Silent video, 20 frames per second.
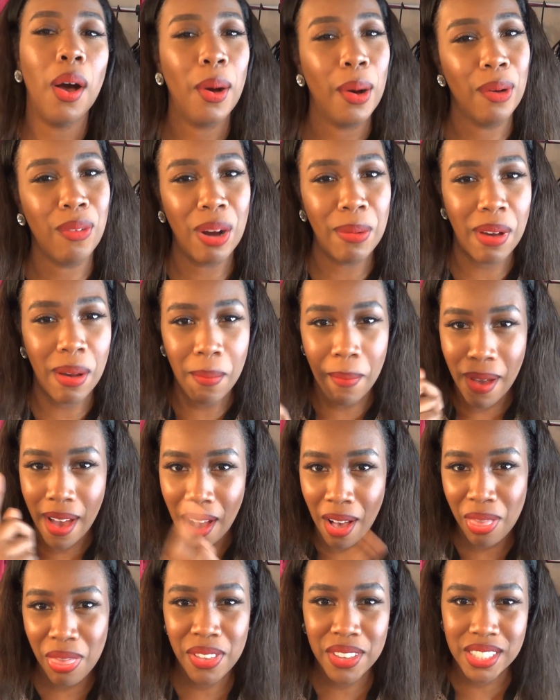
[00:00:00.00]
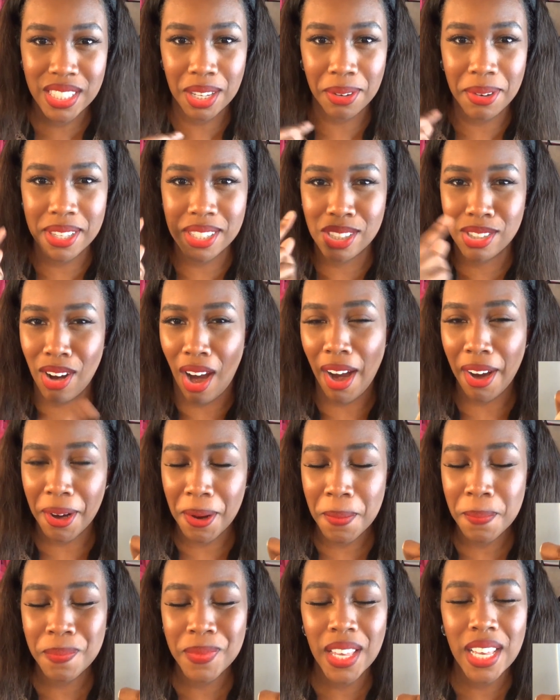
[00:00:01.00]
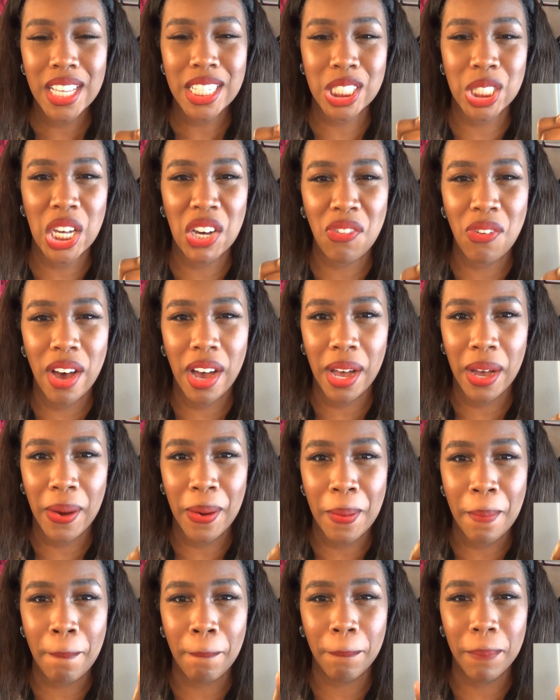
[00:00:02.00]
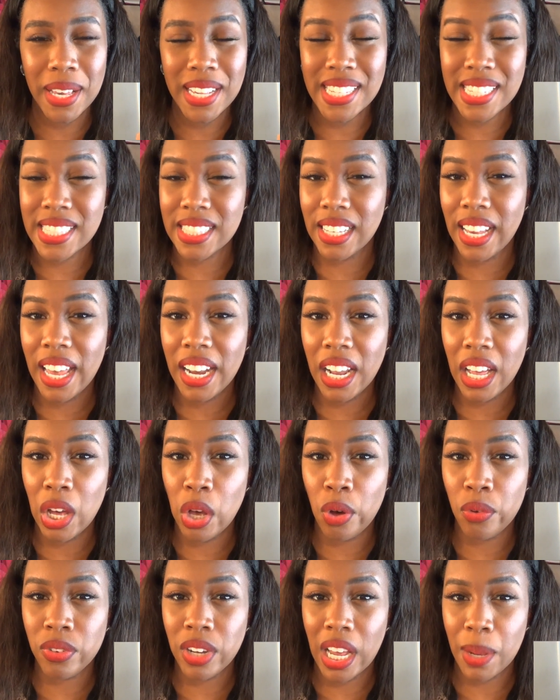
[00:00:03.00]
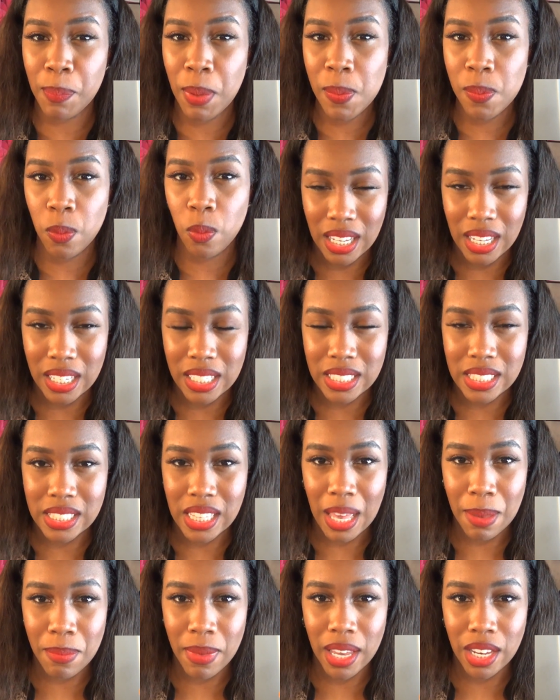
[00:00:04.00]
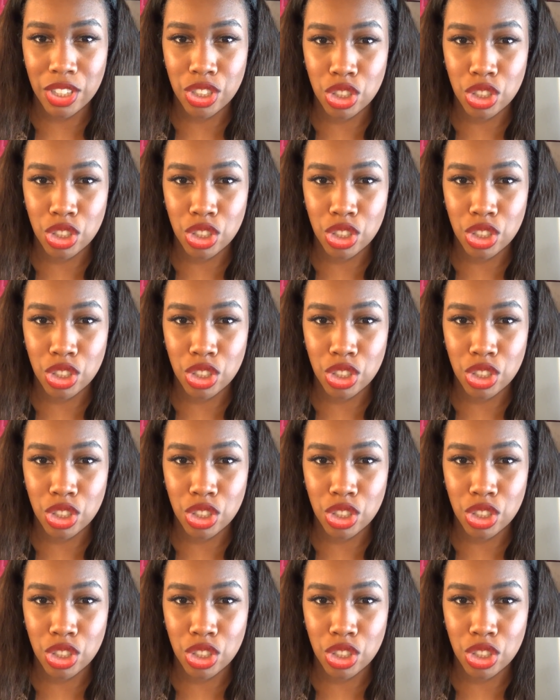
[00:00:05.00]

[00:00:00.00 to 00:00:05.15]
around my mouth, so it's darker. So instead of like people, they make